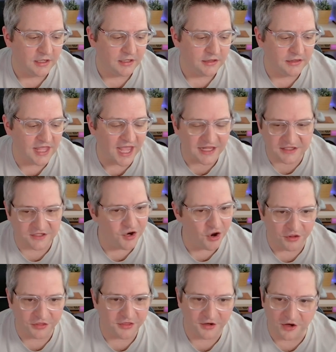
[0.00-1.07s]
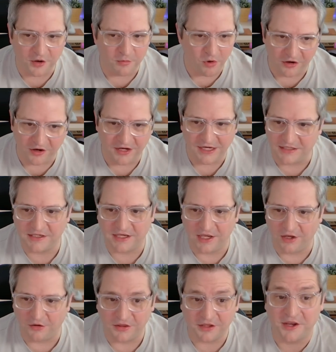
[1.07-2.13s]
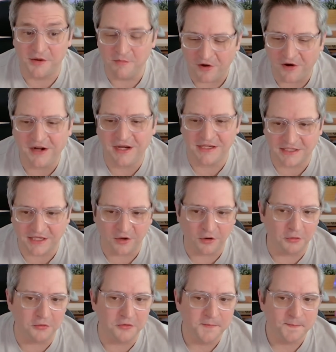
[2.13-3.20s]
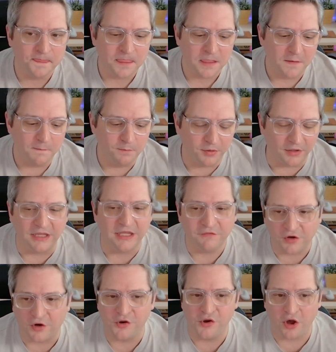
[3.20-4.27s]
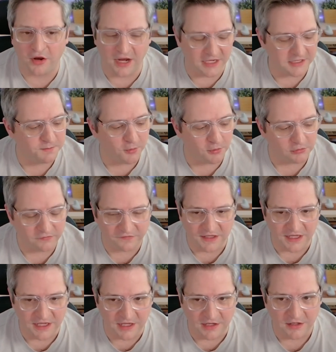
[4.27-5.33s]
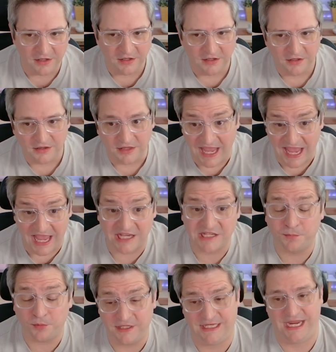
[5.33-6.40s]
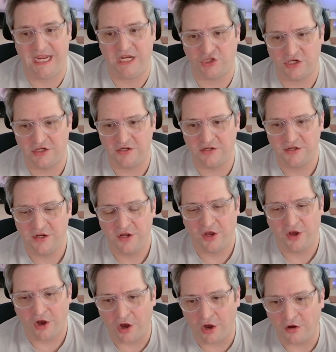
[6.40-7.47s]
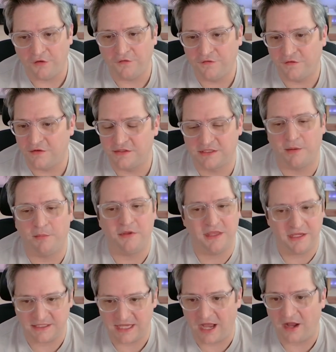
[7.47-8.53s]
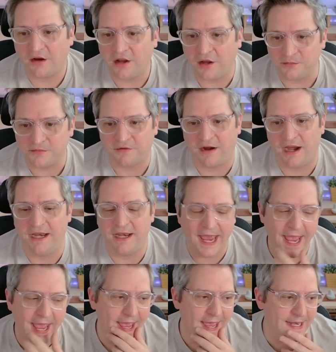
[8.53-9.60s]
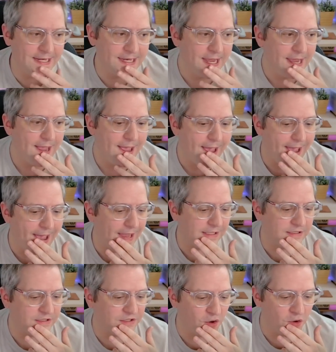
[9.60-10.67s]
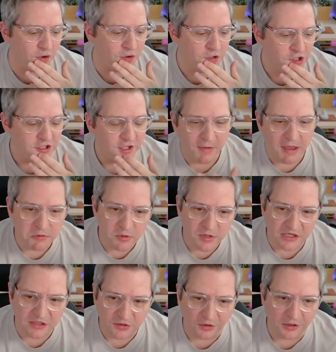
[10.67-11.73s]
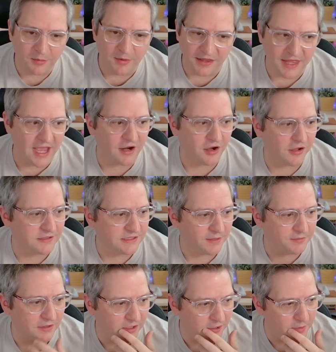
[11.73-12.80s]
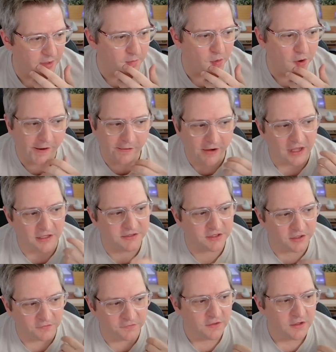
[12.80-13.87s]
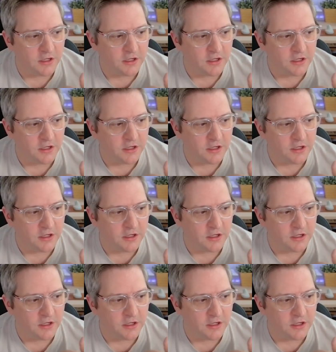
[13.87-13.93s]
that's not the commodity skill. The commodity skill, believe it or not, is more of the exploitation of some of these outcomes, right? And so, maybe we can talk about that concept a little bit more, around sort of,